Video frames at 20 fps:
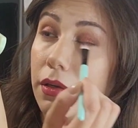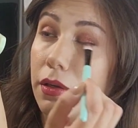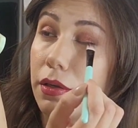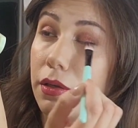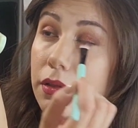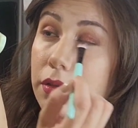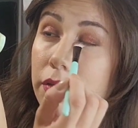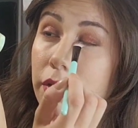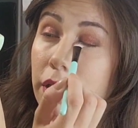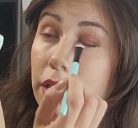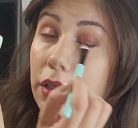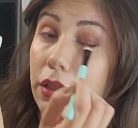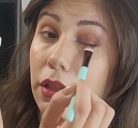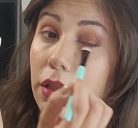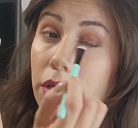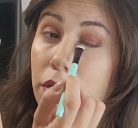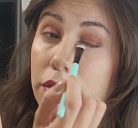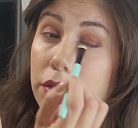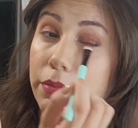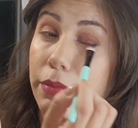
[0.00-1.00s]
And so I
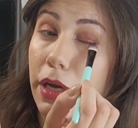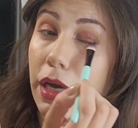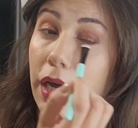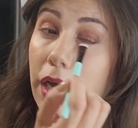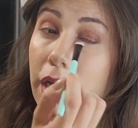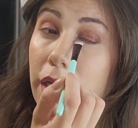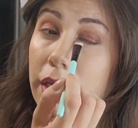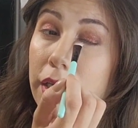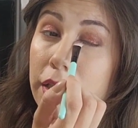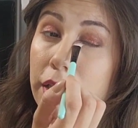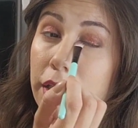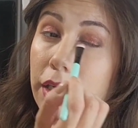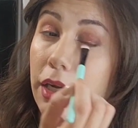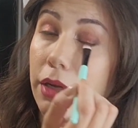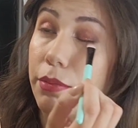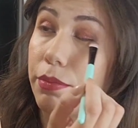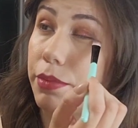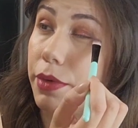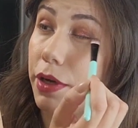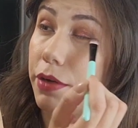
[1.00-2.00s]
close my eye and then I
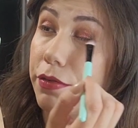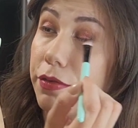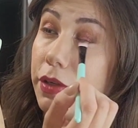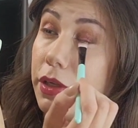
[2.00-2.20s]
buff